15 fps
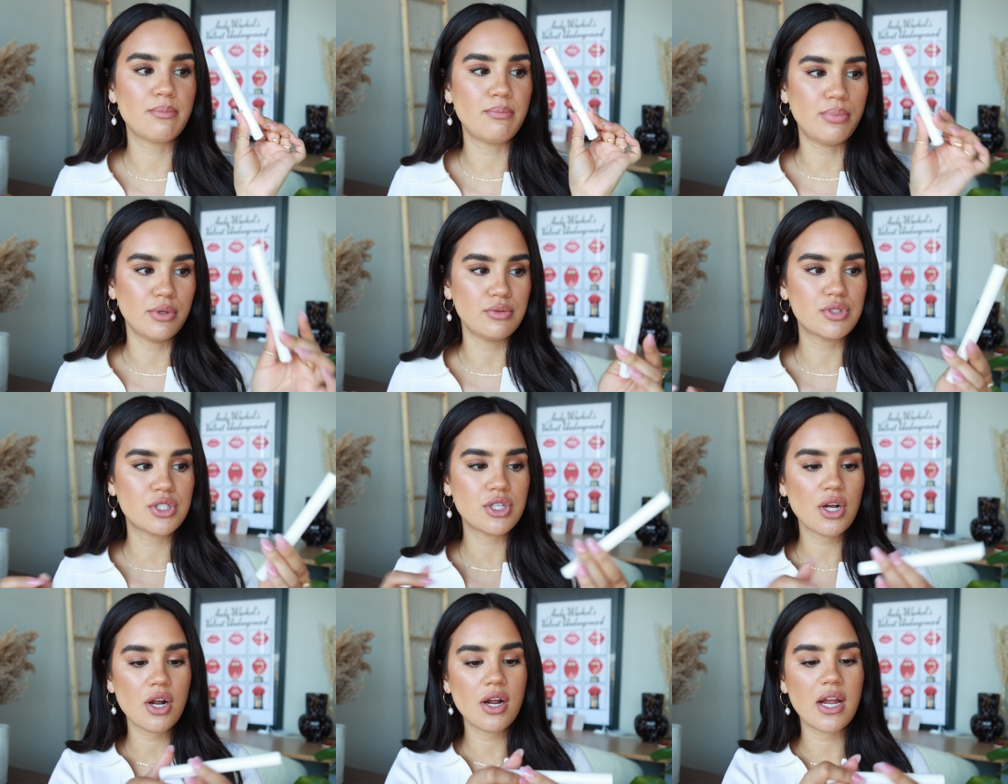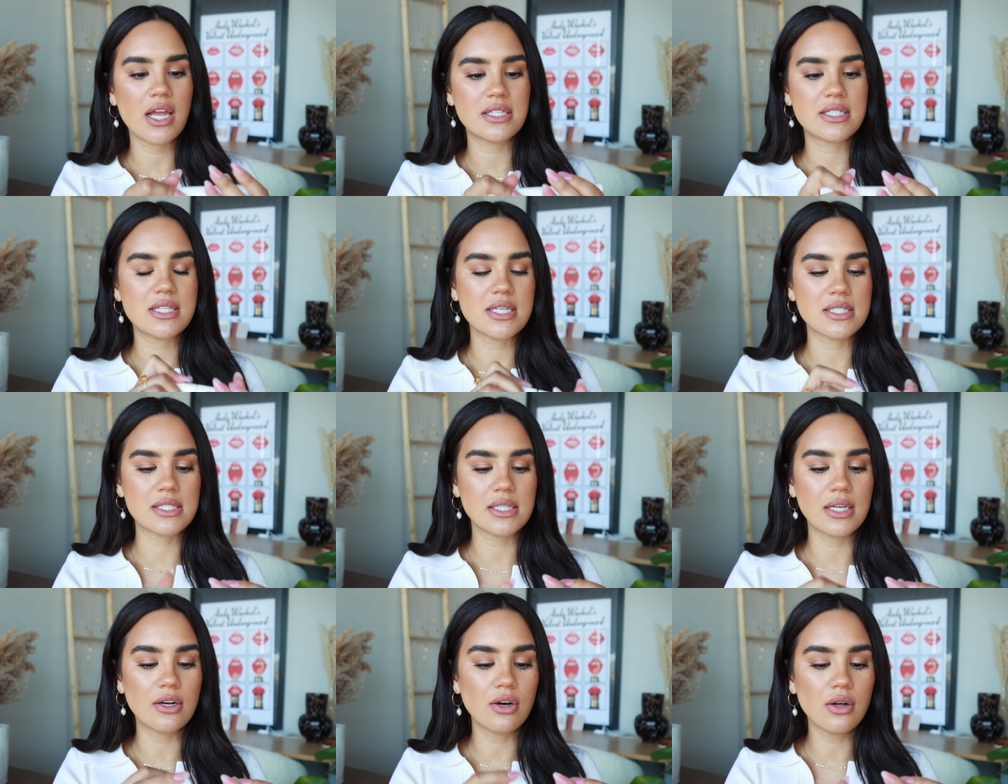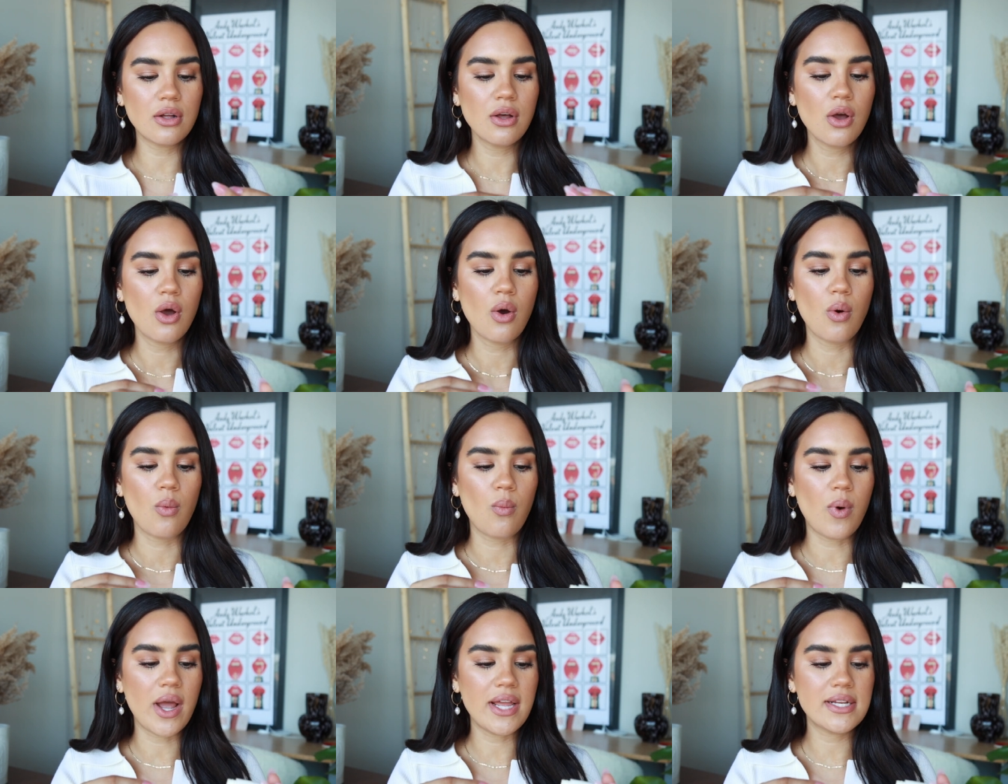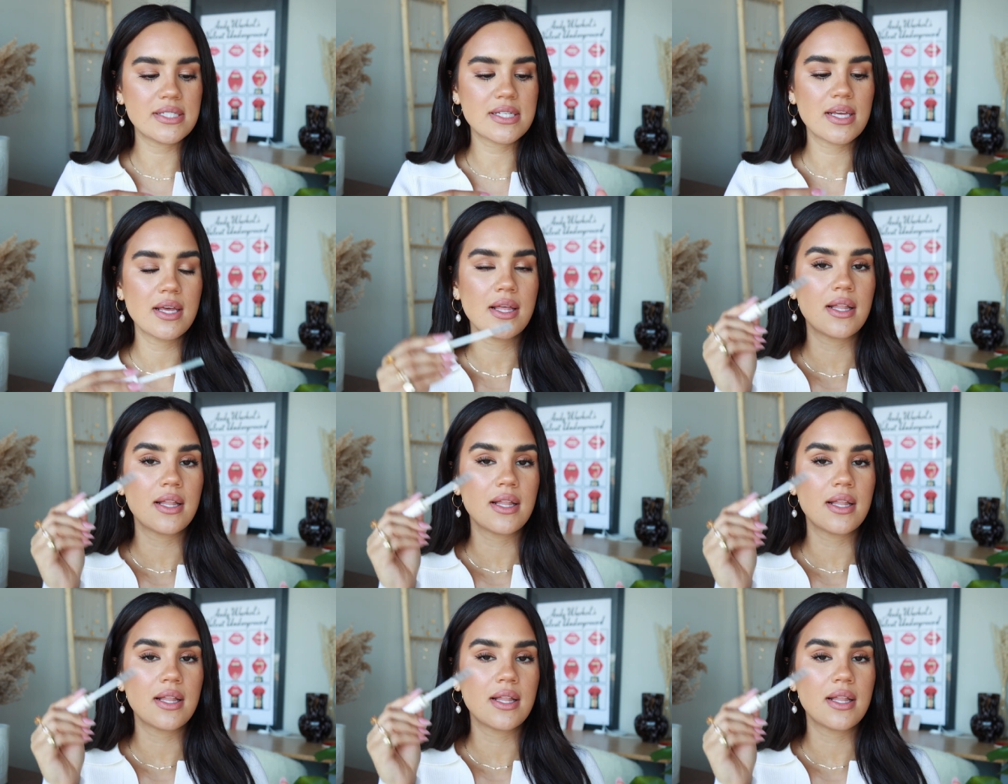Booster. It's this little white